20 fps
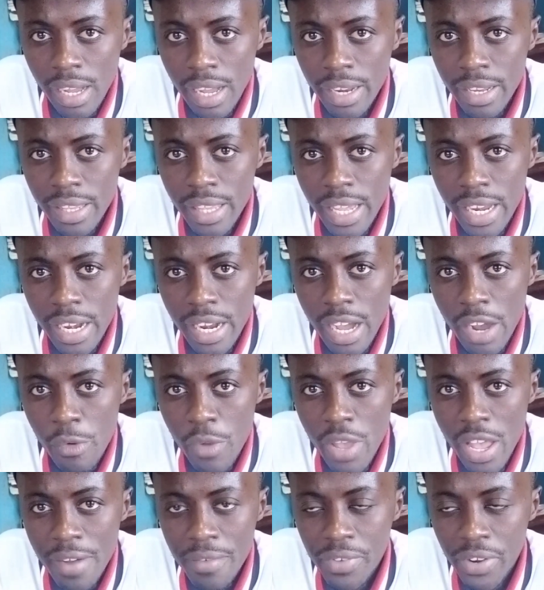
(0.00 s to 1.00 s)
and
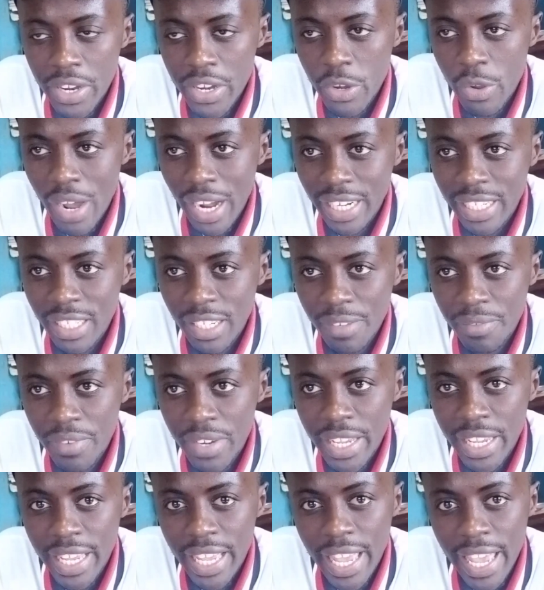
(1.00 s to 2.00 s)
then we have
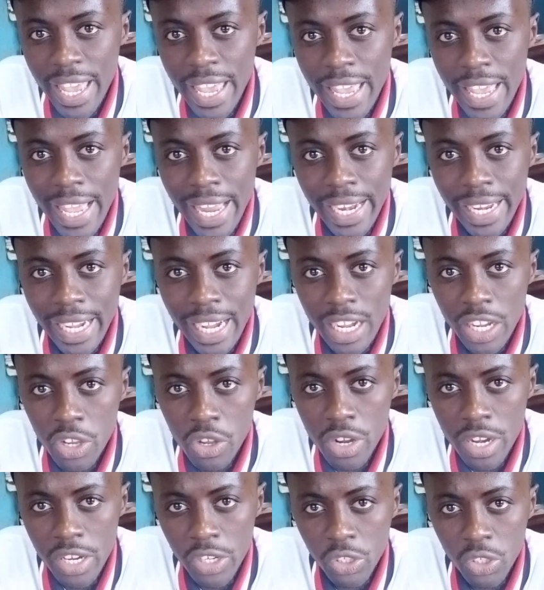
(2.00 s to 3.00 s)
radioactive decay and
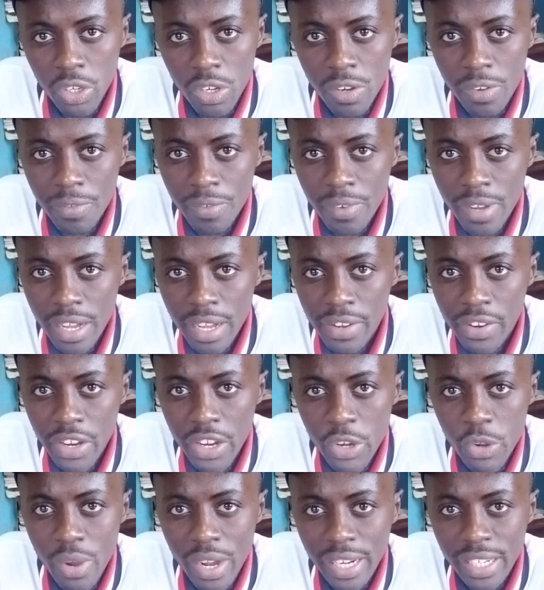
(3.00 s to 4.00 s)
calculation of
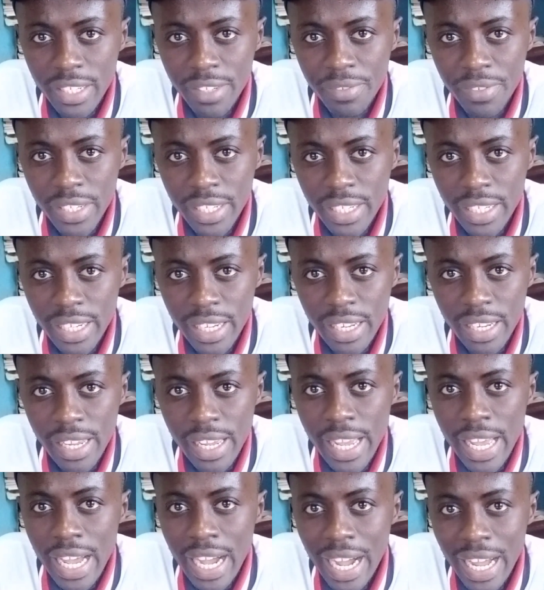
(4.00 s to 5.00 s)
radioactivity
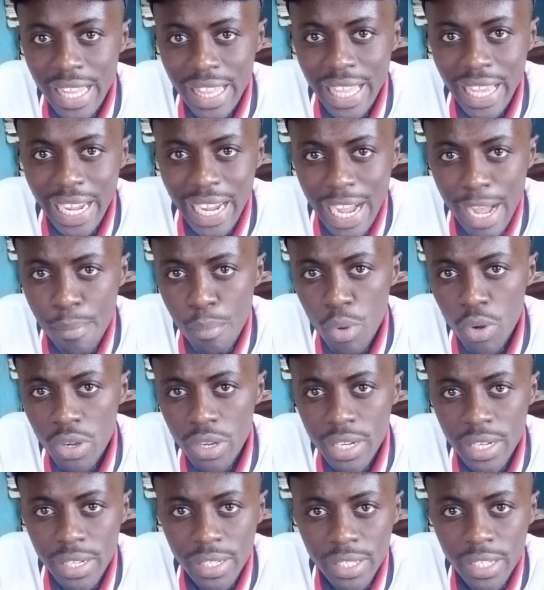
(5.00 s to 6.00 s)
and the
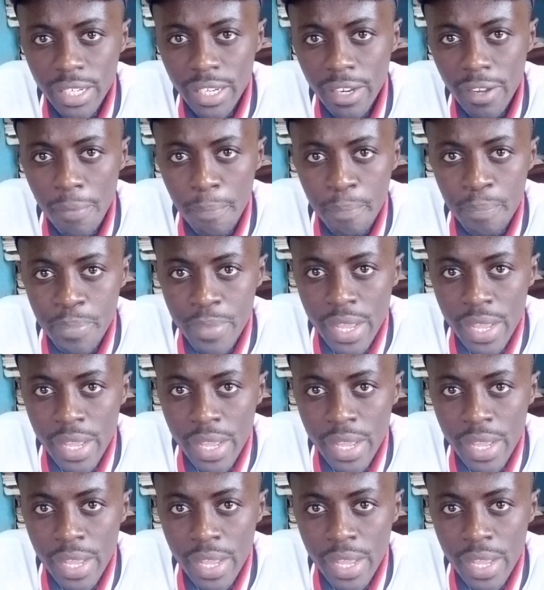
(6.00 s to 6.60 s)
carbon dating.